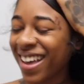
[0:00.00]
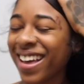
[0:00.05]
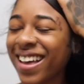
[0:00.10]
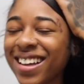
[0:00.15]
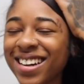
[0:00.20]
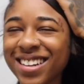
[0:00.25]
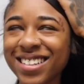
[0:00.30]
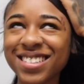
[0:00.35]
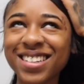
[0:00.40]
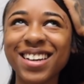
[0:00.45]

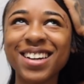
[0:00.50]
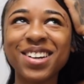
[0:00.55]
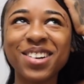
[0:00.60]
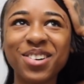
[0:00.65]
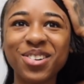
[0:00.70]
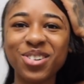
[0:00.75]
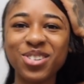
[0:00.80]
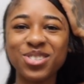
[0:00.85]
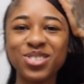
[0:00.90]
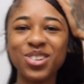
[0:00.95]
it's like, of
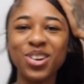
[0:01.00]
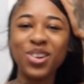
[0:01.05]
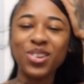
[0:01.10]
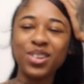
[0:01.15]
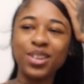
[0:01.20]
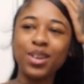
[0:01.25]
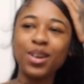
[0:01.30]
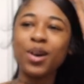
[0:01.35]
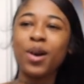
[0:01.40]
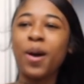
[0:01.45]
course you're going to
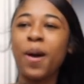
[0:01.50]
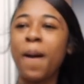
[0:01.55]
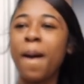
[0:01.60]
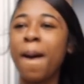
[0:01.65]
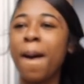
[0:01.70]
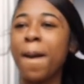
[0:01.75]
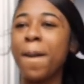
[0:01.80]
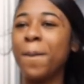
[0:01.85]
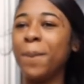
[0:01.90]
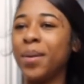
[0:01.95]
look
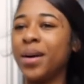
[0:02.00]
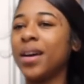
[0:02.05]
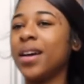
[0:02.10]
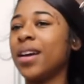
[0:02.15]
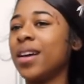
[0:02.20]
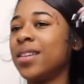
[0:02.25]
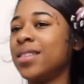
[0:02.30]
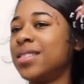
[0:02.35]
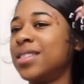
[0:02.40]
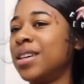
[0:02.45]

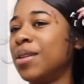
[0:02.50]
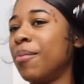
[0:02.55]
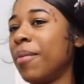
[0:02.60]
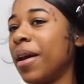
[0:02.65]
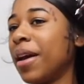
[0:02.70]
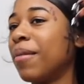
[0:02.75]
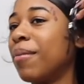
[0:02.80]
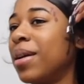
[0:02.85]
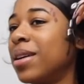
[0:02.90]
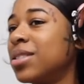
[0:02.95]
but to
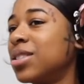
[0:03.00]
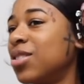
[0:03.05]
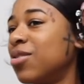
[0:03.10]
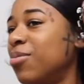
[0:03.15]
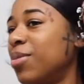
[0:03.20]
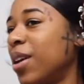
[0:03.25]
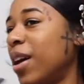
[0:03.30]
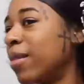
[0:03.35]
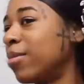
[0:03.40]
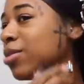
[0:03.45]
make myself
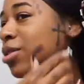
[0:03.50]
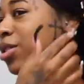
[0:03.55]
be able